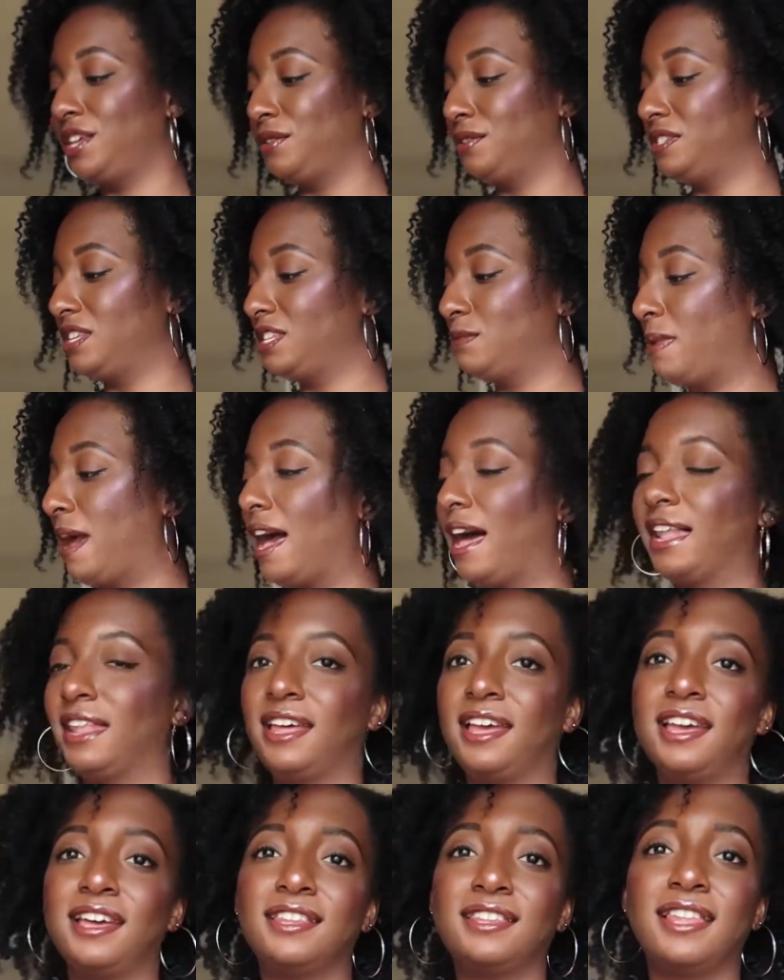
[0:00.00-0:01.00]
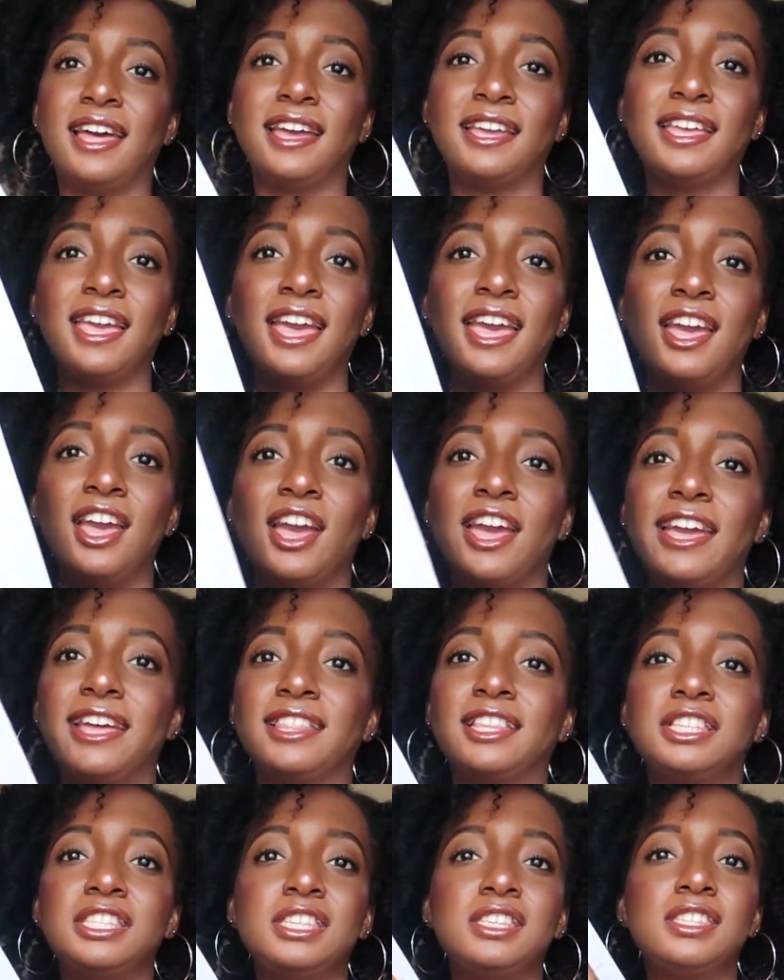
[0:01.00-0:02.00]
use this palette. Like,
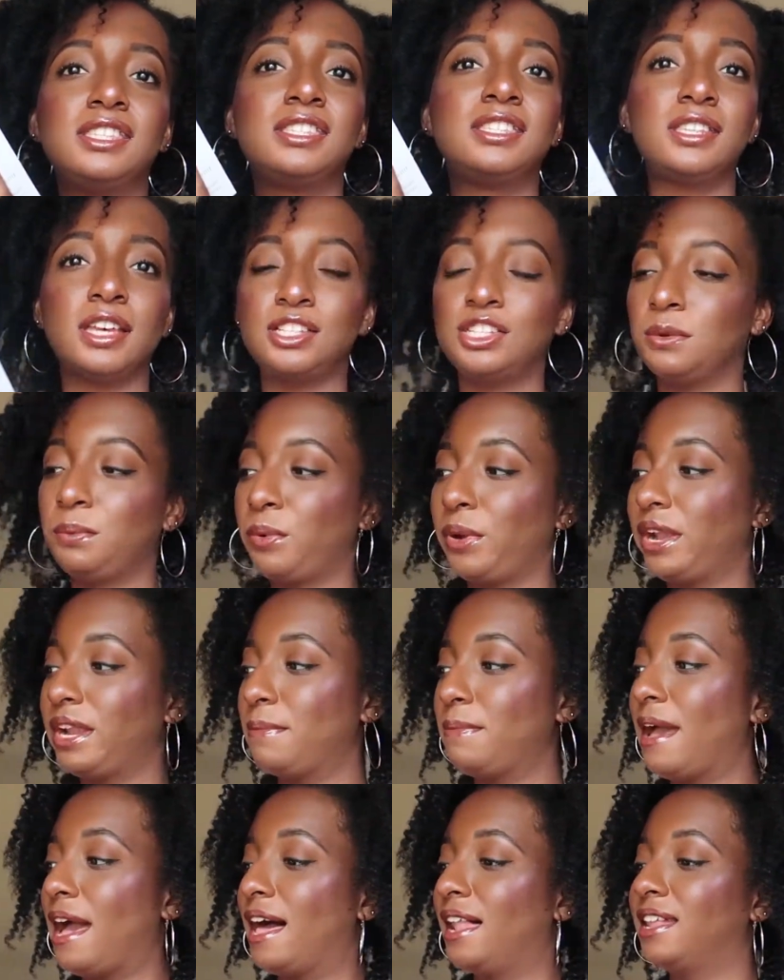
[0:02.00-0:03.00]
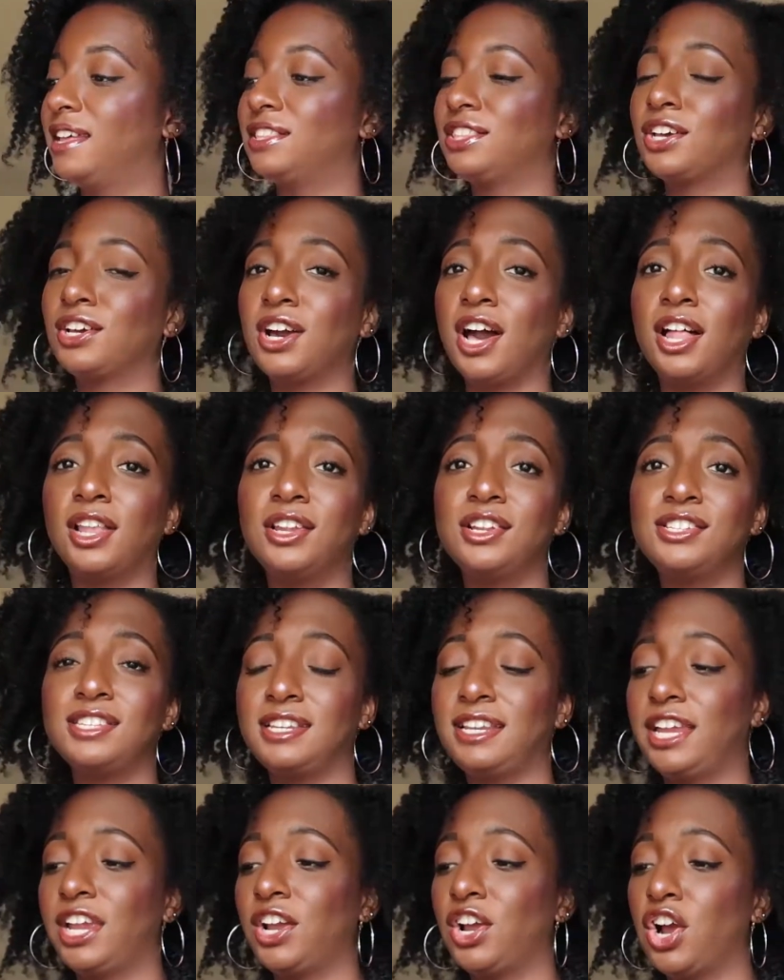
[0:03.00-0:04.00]
this is such a pretty palette. The colors
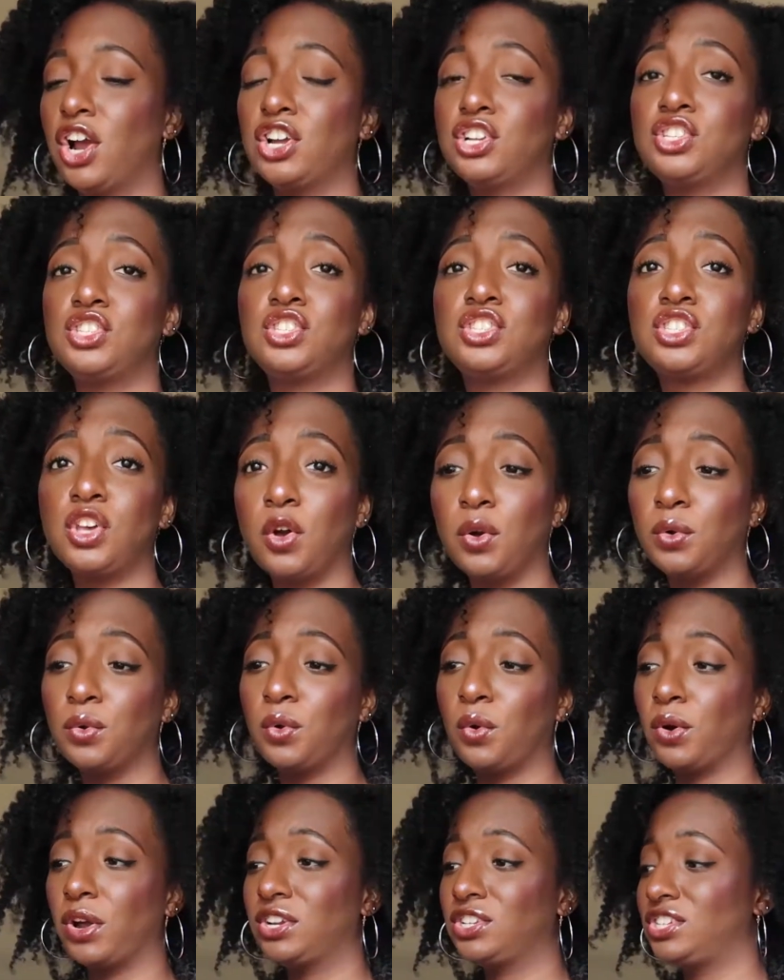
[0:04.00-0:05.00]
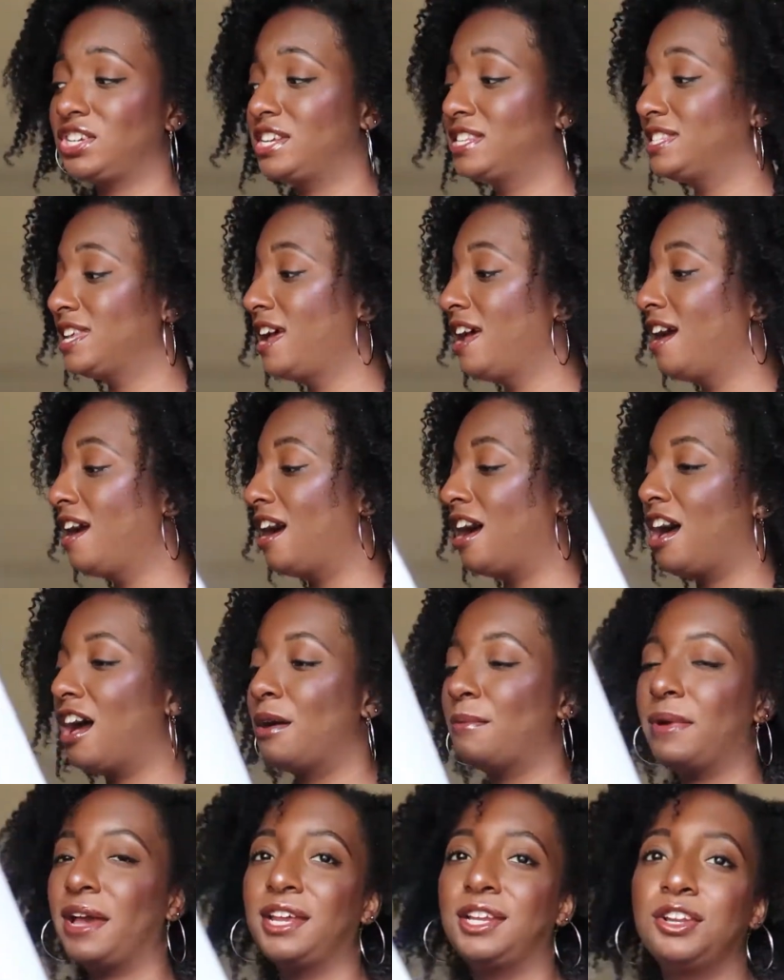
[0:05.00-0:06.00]
in here are so gorgeous.
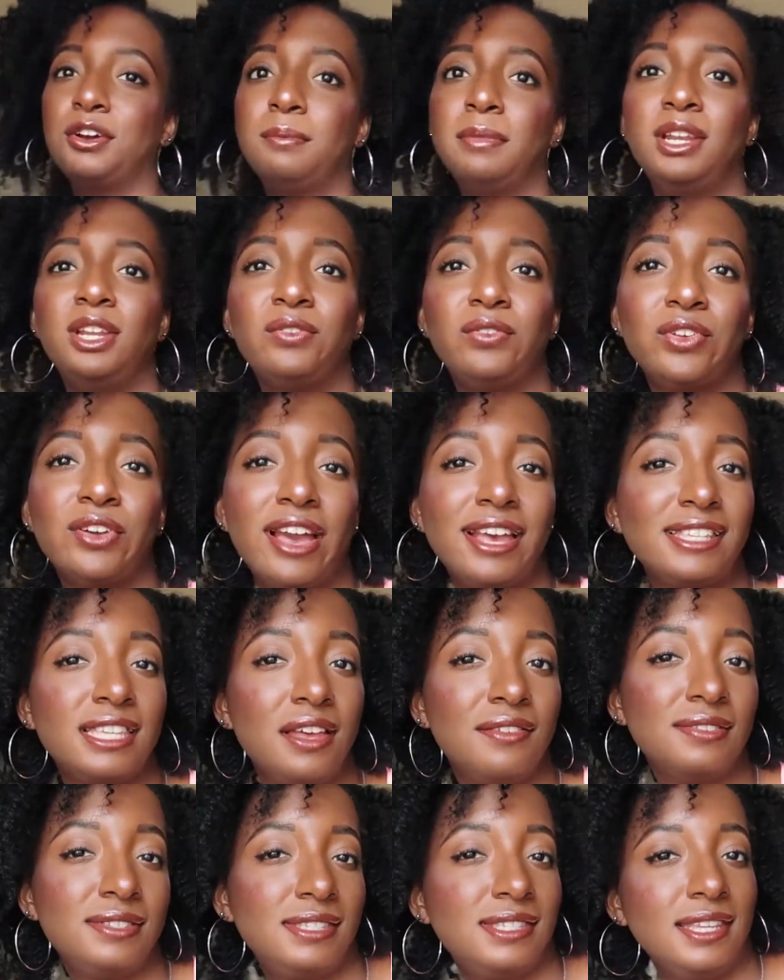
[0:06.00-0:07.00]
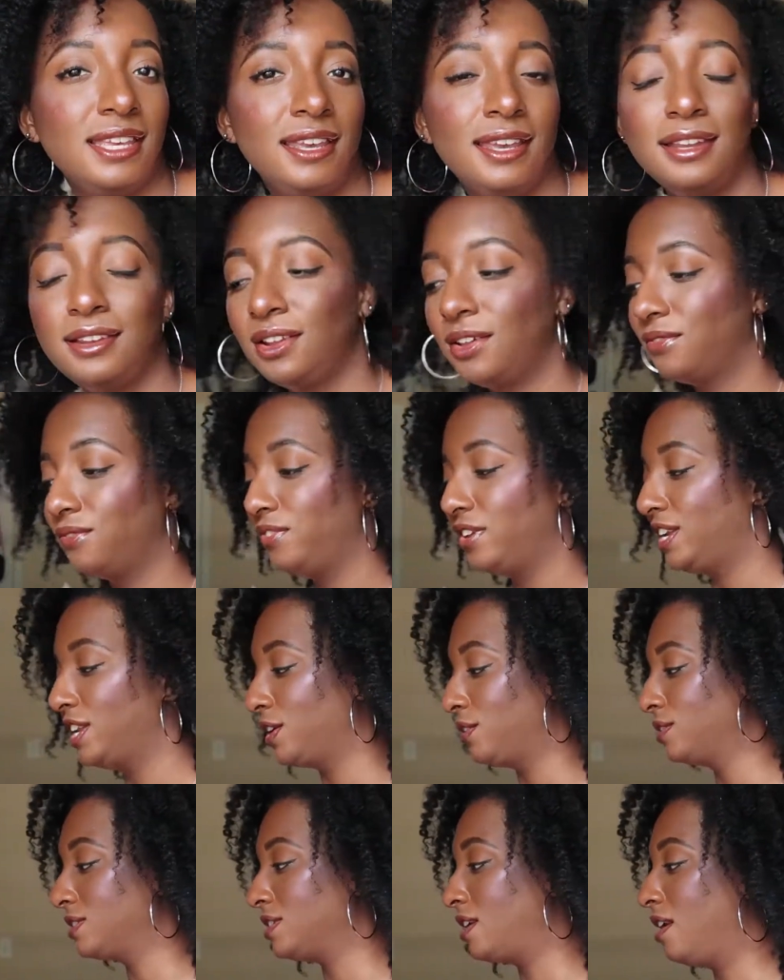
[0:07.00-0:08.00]
I know many of you guys have seen
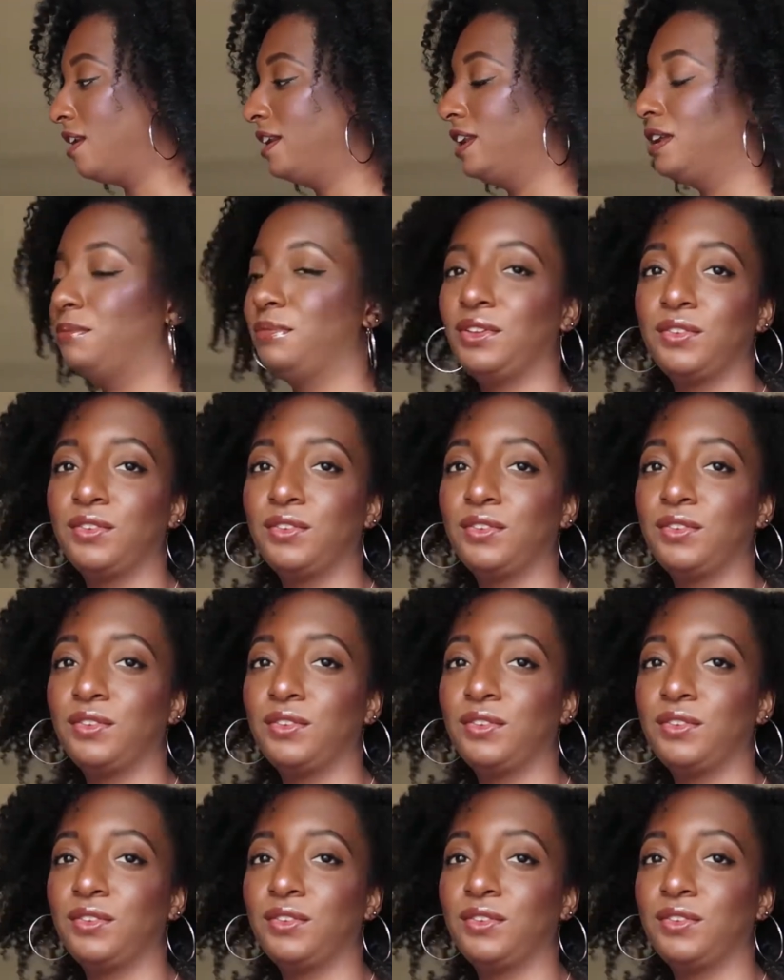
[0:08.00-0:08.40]
videos on it